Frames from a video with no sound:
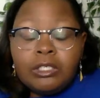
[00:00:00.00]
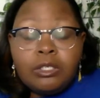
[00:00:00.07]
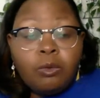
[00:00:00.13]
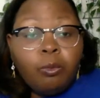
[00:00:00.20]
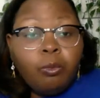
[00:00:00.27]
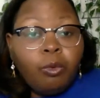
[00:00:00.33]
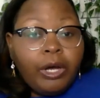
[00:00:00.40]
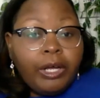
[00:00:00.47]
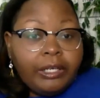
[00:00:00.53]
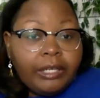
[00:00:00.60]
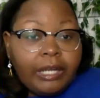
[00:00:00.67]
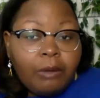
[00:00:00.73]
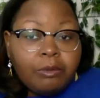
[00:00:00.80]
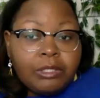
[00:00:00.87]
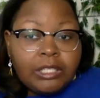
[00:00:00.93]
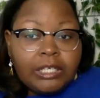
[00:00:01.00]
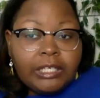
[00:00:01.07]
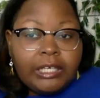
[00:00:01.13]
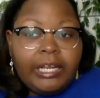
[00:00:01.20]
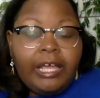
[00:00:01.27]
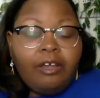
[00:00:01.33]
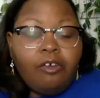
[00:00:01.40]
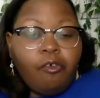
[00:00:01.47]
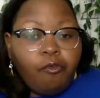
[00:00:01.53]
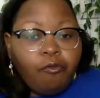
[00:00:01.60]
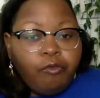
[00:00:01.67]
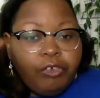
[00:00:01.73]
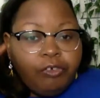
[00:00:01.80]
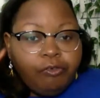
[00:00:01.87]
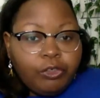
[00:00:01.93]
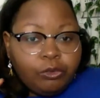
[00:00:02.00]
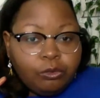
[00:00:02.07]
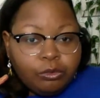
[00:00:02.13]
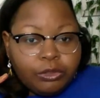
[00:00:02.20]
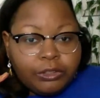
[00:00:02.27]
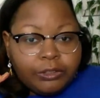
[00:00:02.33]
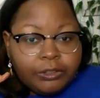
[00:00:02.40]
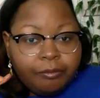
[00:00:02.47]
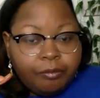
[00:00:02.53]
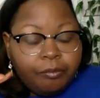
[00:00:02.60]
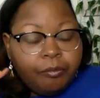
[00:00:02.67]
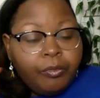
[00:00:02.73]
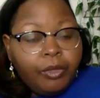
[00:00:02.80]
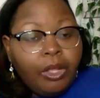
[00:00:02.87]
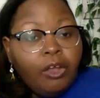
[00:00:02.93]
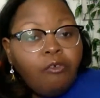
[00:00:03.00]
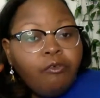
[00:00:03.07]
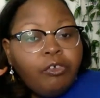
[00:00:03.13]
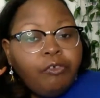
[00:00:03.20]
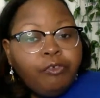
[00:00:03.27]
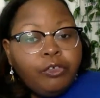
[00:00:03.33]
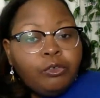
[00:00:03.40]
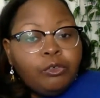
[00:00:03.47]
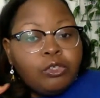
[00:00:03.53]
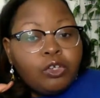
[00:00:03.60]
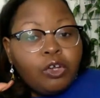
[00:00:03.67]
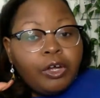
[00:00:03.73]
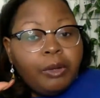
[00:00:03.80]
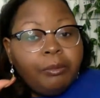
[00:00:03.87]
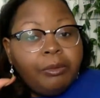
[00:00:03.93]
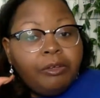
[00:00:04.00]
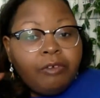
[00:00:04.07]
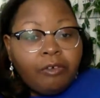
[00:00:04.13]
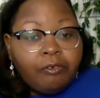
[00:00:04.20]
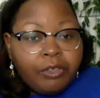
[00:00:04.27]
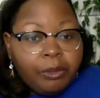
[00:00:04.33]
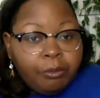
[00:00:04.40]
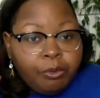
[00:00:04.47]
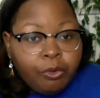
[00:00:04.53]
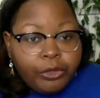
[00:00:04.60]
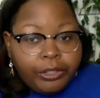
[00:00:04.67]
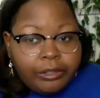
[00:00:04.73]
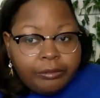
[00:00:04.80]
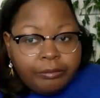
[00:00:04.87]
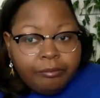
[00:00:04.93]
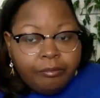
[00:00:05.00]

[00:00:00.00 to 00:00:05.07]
one, I was looking at reviews. Reviews are going to be very important.